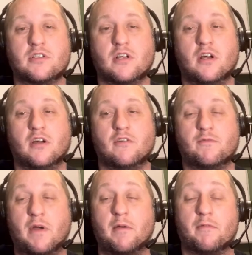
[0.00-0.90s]
uh,
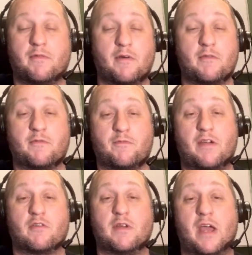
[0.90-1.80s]

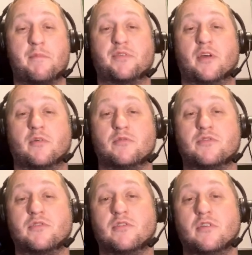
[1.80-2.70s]
favorite
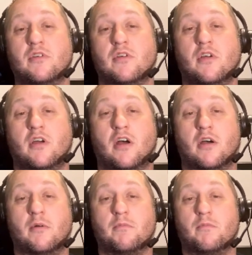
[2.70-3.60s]
episodes,
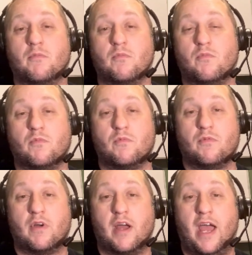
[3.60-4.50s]
um,
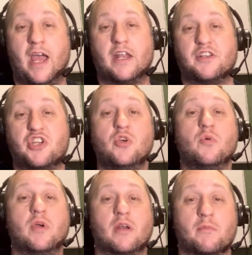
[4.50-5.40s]
had Q in them